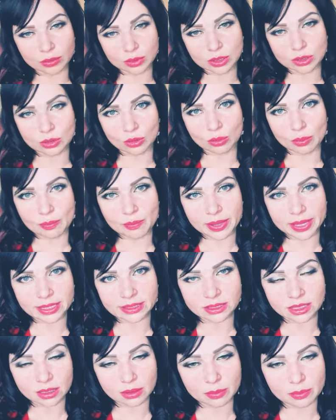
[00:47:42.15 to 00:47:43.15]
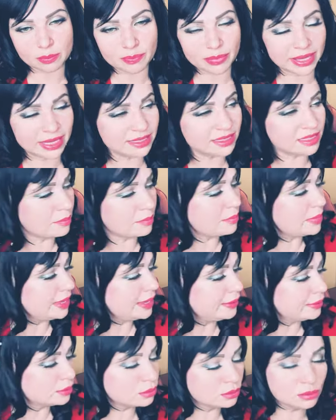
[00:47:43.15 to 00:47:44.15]
you know beta beta
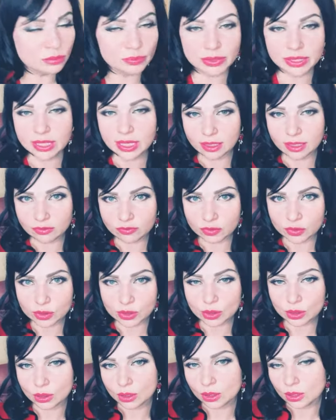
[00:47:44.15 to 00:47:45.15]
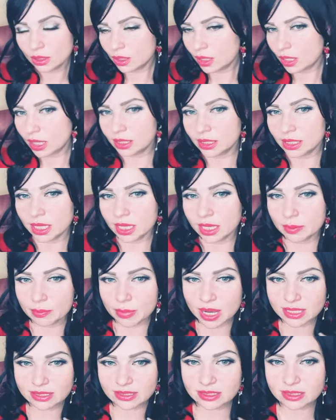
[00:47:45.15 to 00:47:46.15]
male behavior and i
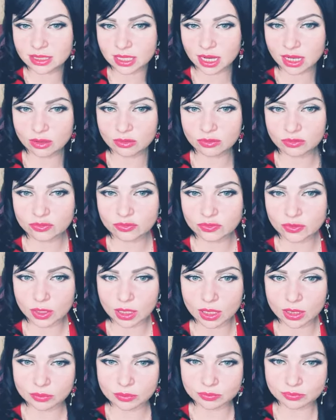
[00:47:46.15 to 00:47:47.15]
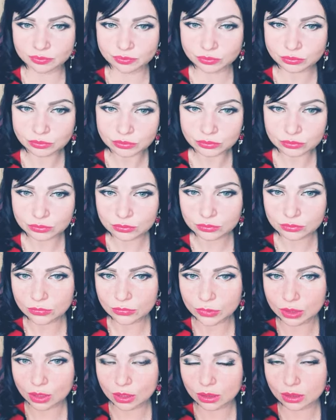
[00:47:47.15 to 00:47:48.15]
myself um,
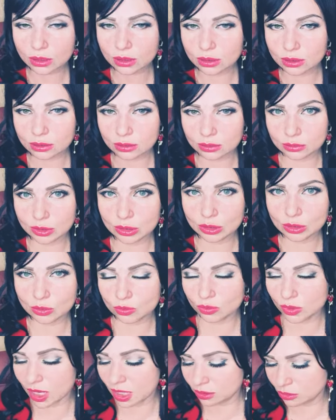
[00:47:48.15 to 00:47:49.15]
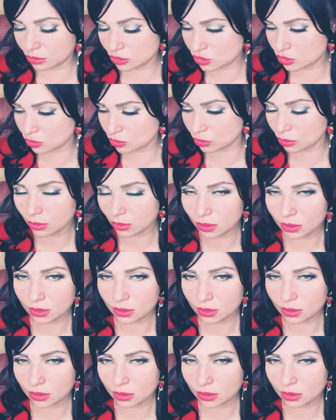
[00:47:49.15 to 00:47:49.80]
uh, you know run into